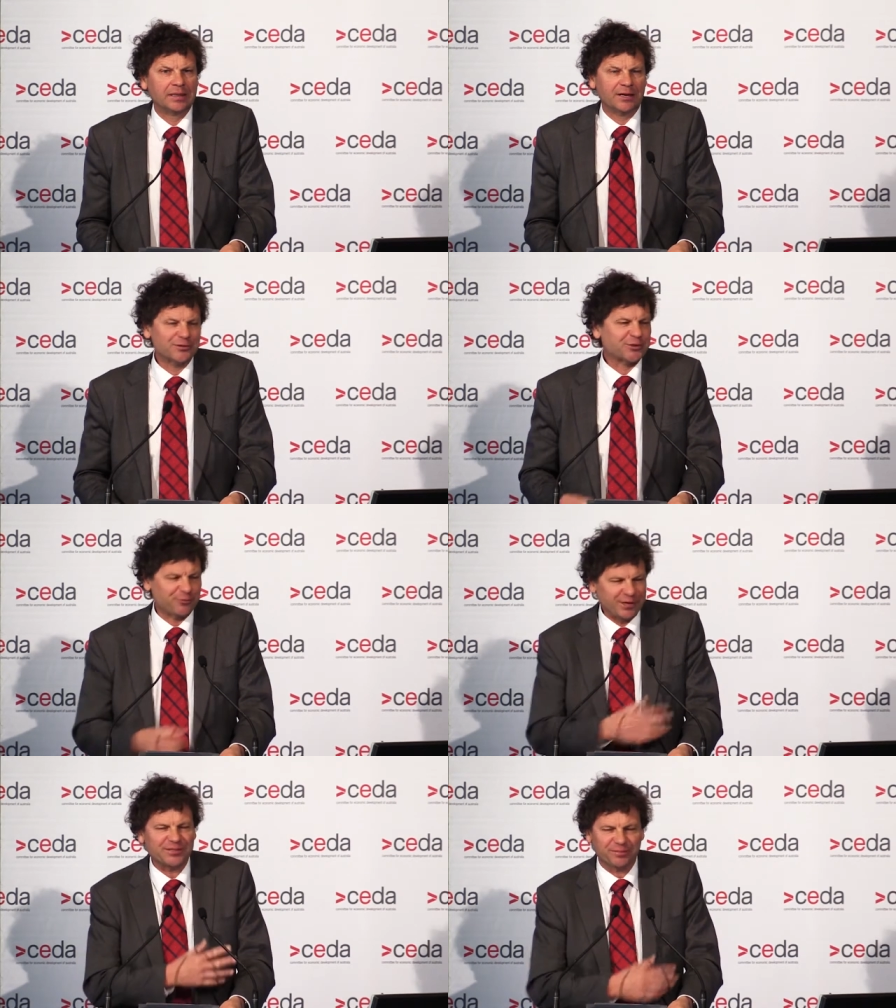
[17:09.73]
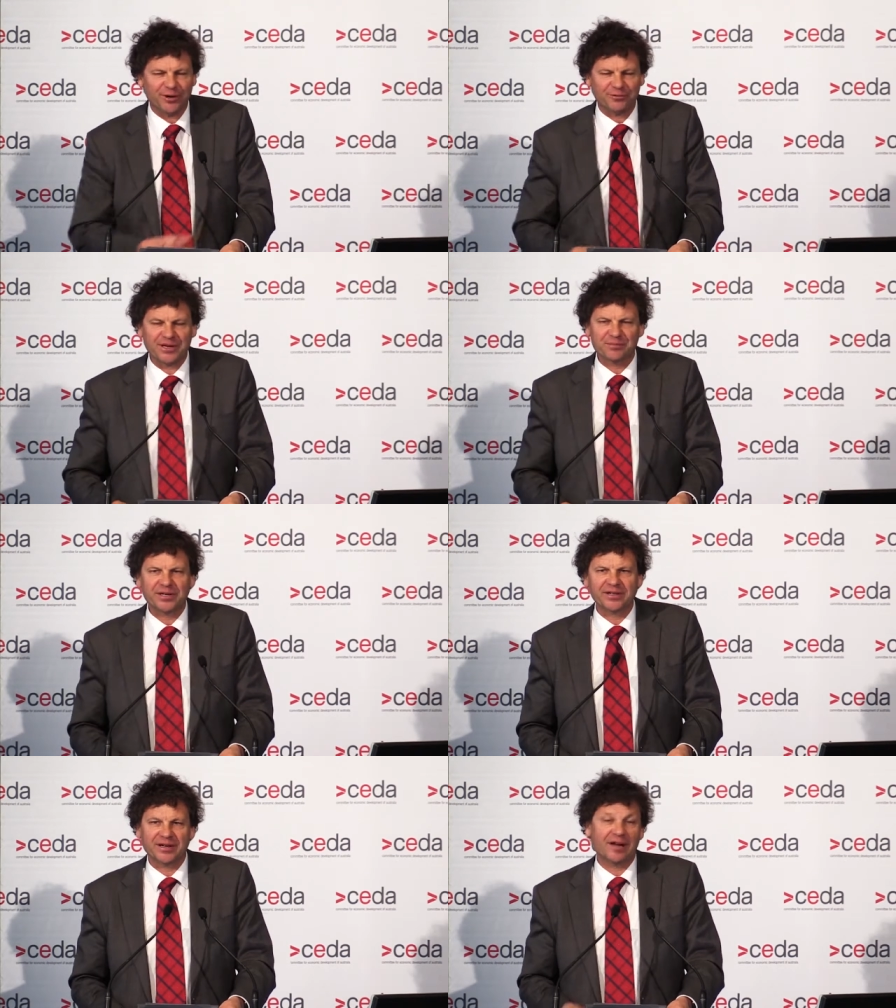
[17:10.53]
and I was corrected by Rick a
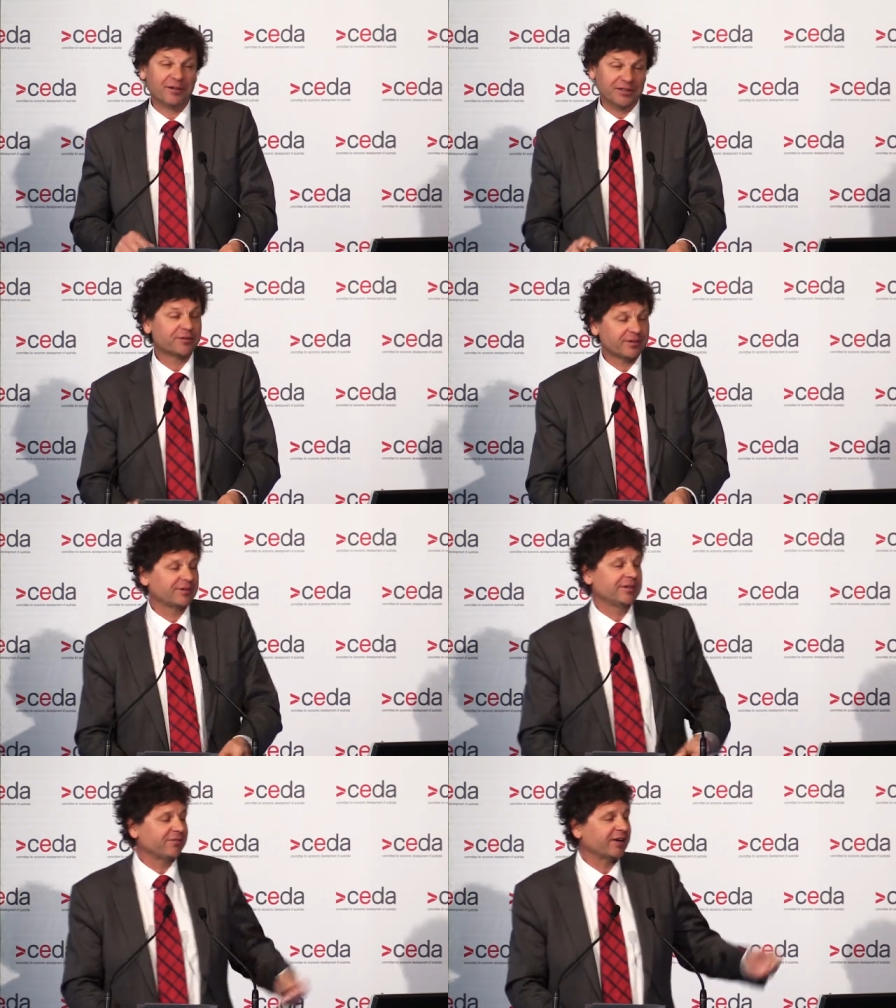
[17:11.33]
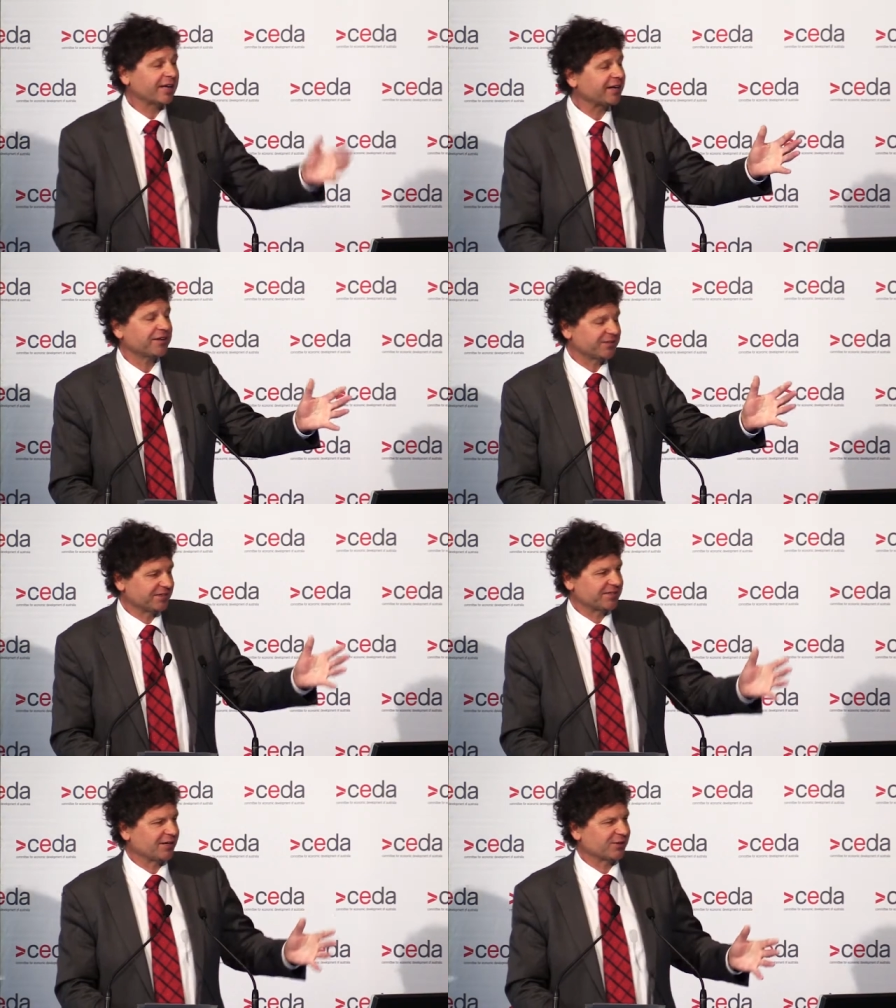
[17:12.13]
minute ago, and if I get into the
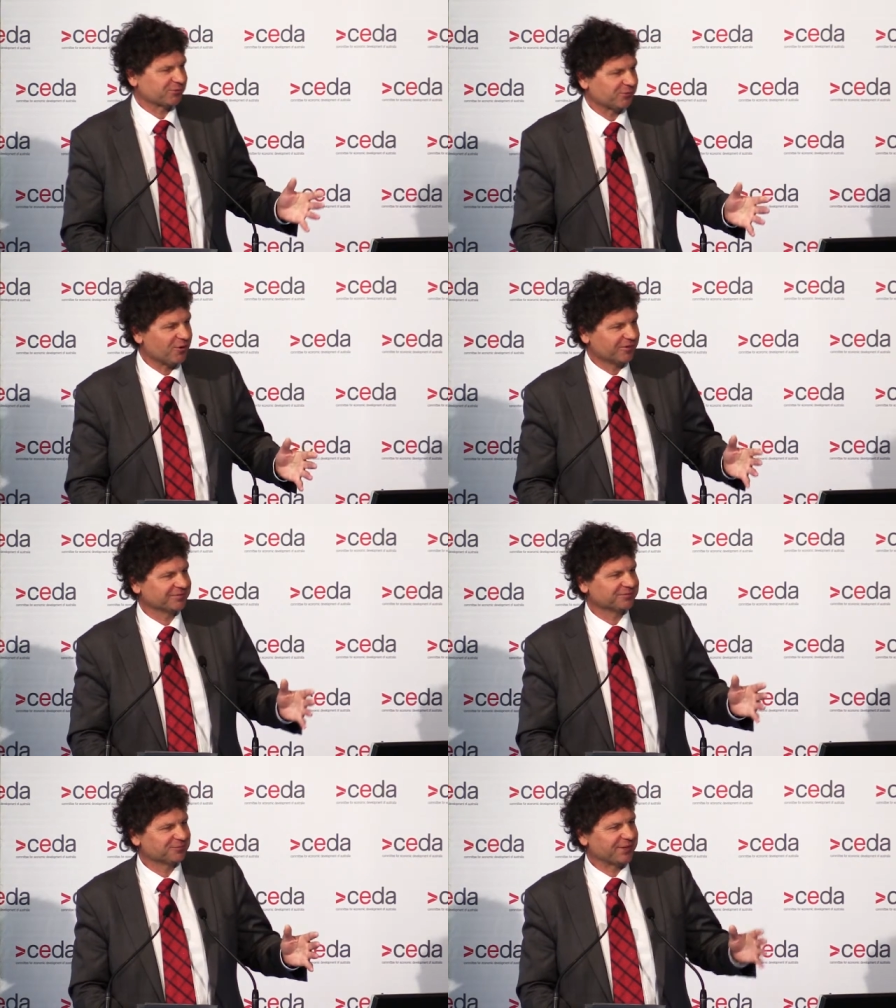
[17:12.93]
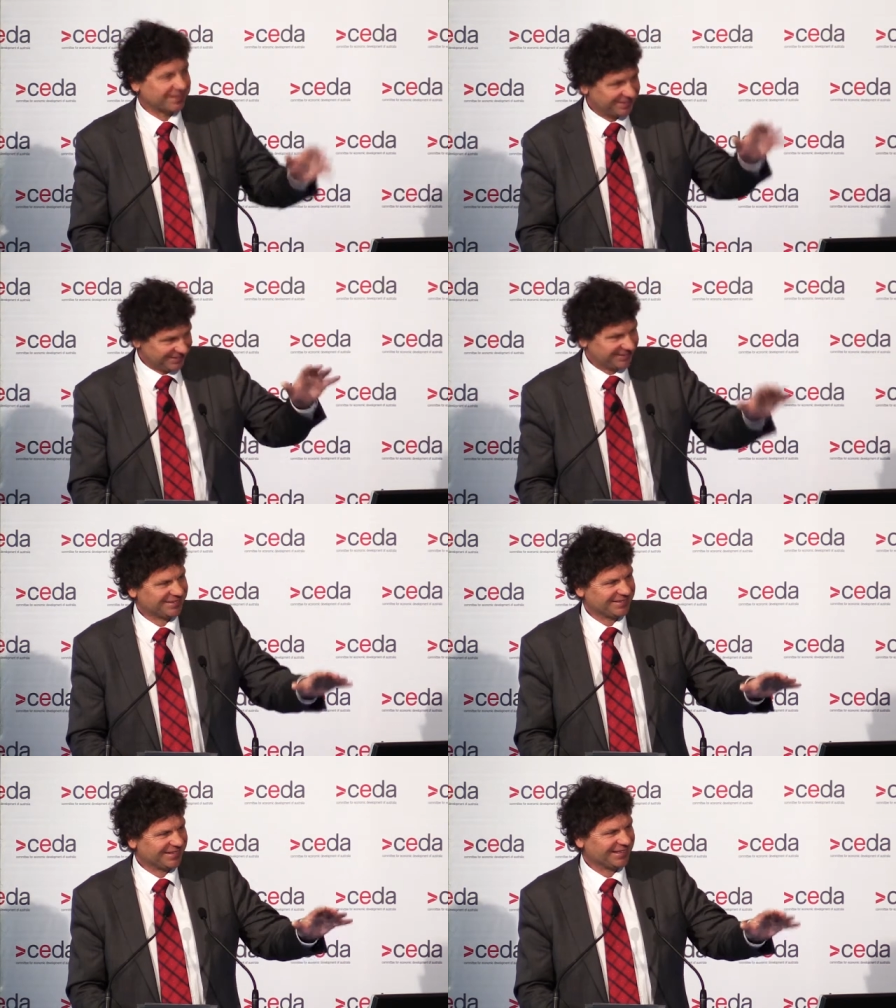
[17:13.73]
details wrong, Rick,
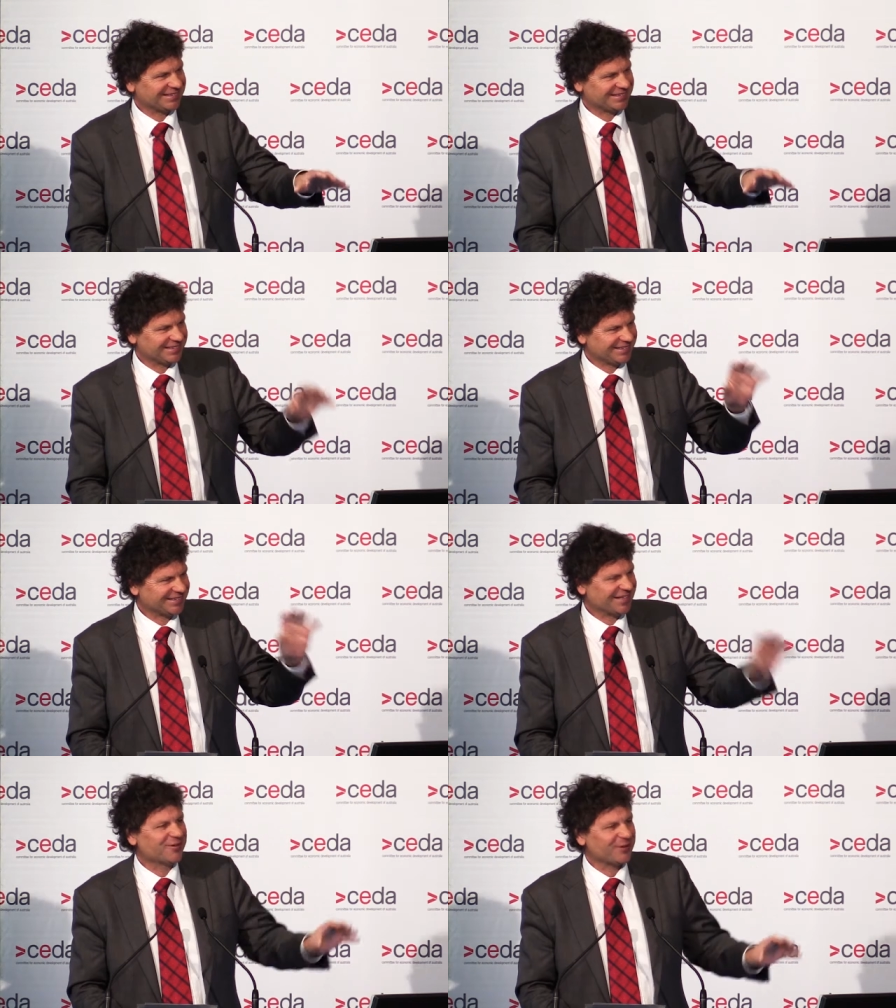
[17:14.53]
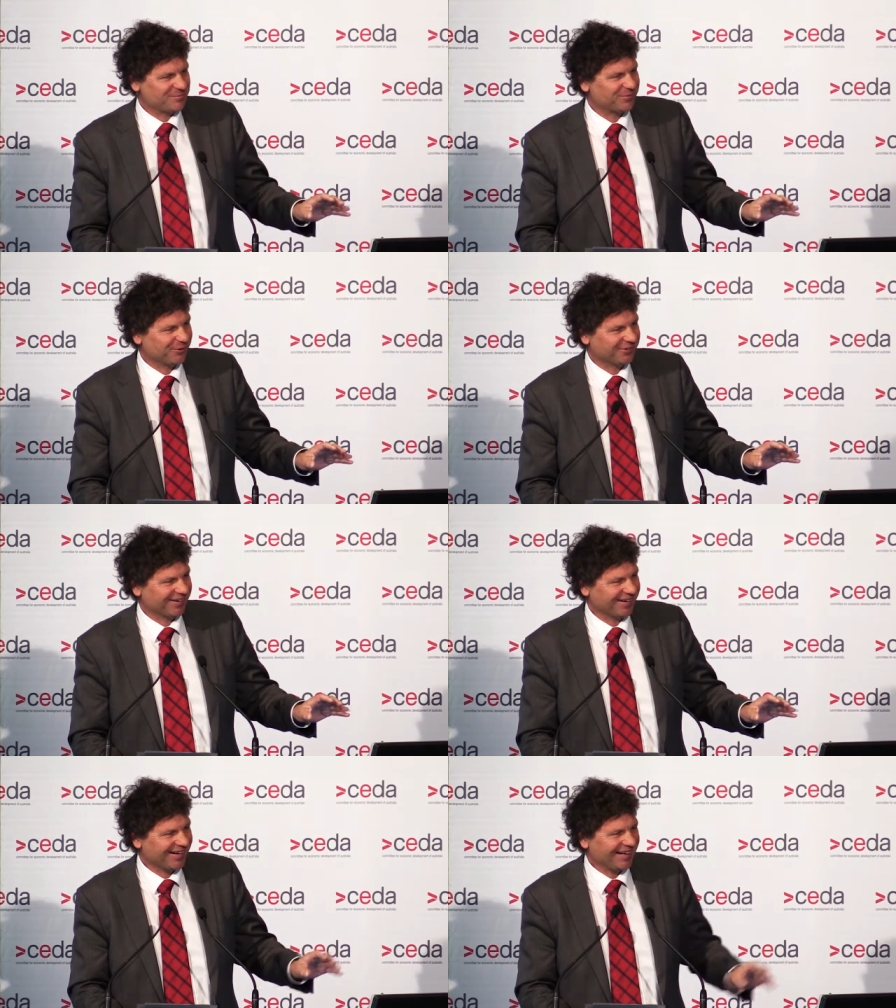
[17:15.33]
they're not
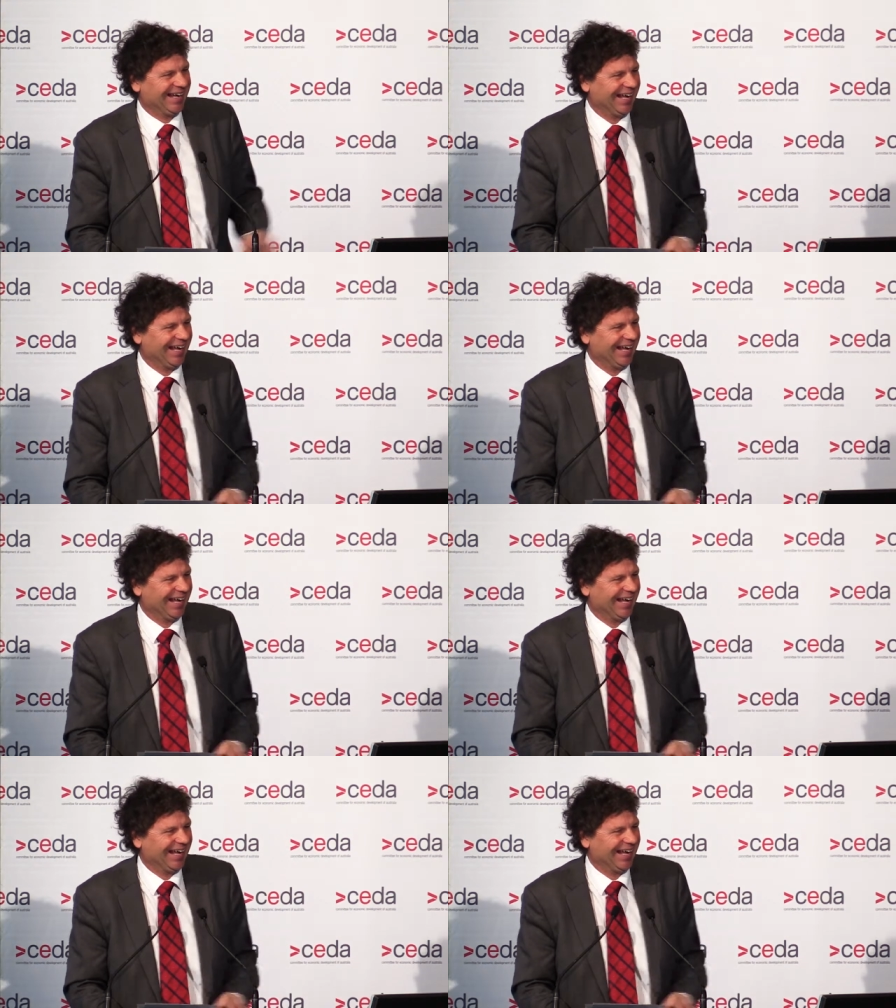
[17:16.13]
important, okay?